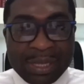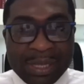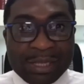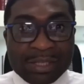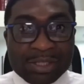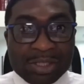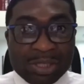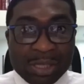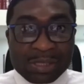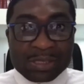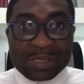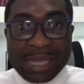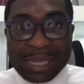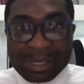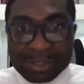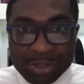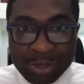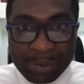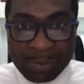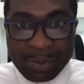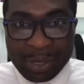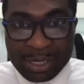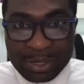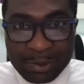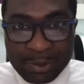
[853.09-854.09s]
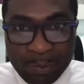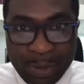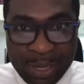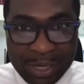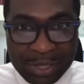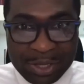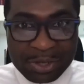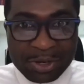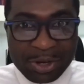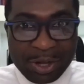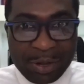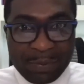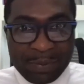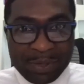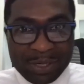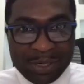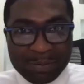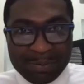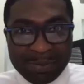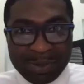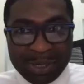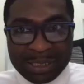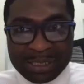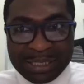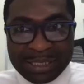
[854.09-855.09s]
it's just like somebody waking up in the
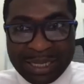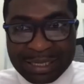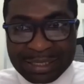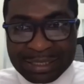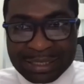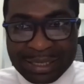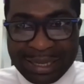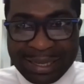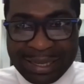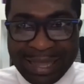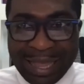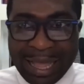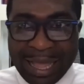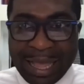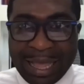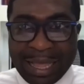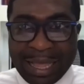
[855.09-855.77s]
morning and say,